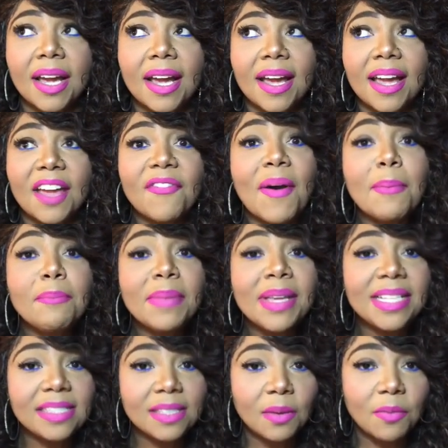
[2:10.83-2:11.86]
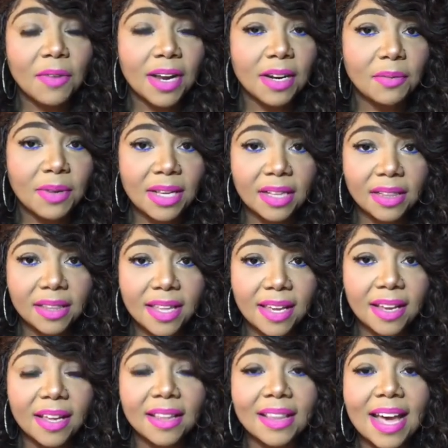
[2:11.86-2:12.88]
if I meet someone and we
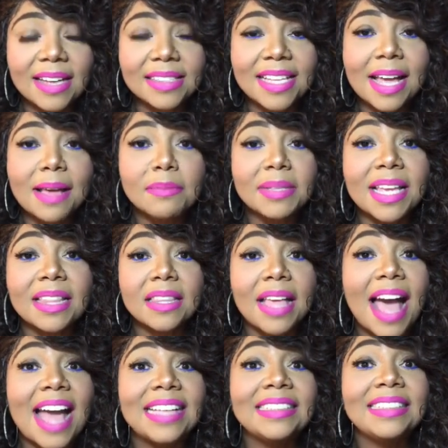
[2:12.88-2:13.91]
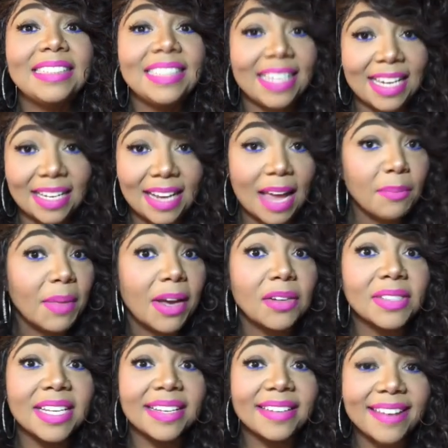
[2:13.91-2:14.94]
click a lot of times, and I'm not
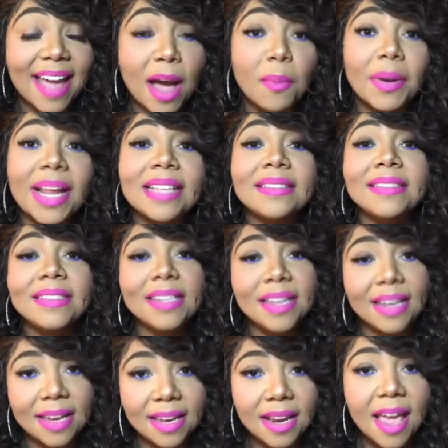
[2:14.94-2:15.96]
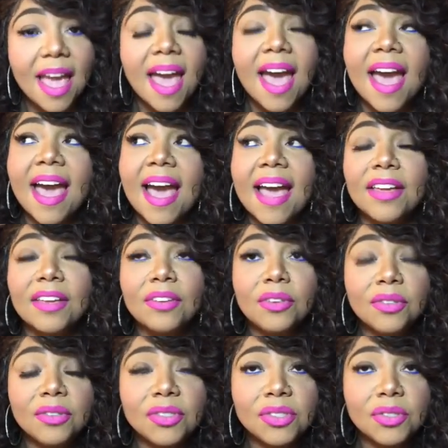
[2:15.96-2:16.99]
gonna say now, but I
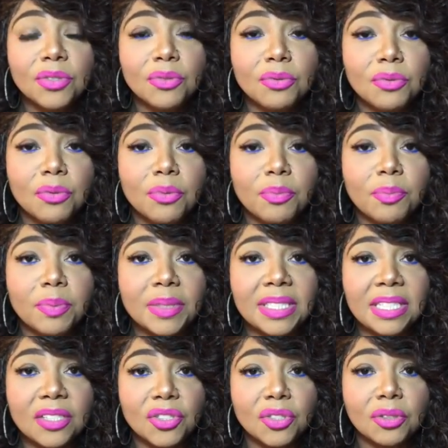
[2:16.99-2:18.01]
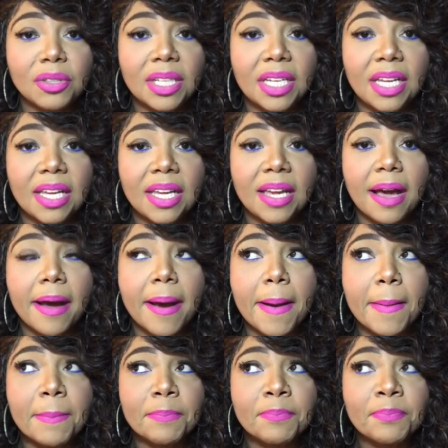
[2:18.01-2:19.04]
used to potentially
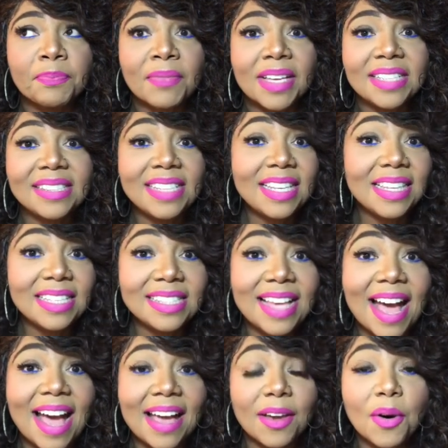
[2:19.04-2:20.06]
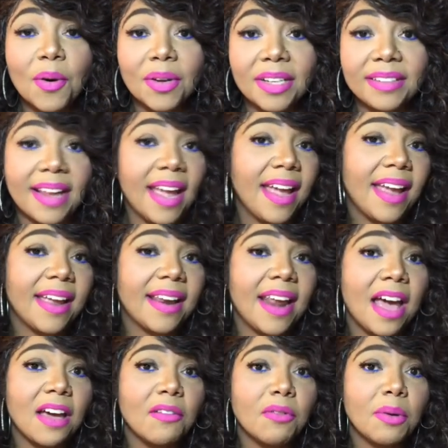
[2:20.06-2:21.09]
see this guy go on a date, and
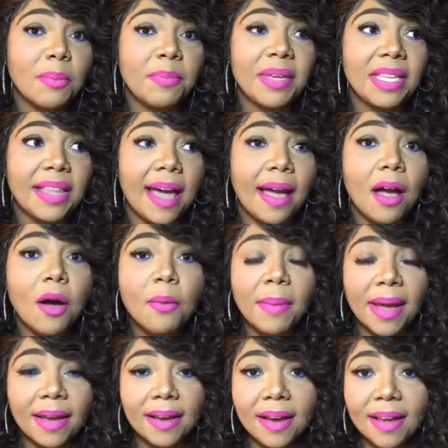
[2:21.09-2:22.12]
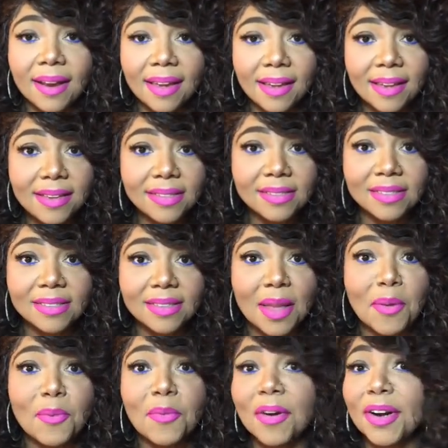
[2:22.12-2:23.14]
I would be like, oh my God, like, he's just
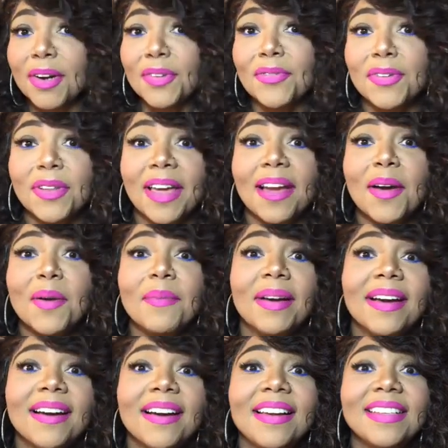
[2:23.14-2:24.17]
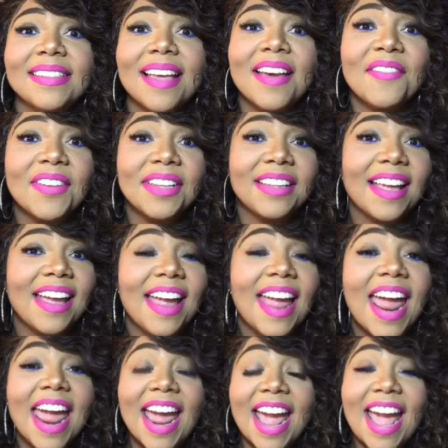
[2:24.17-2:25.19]
like wonderful. Like, oh my God, he's everything.
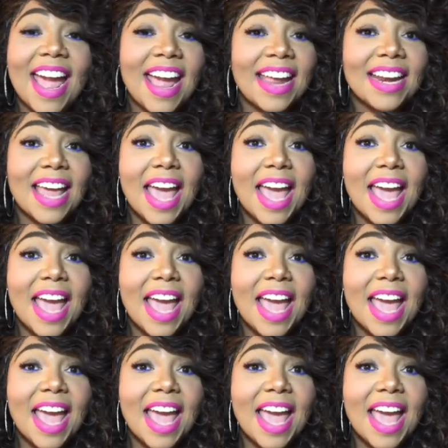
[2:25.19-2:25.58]
And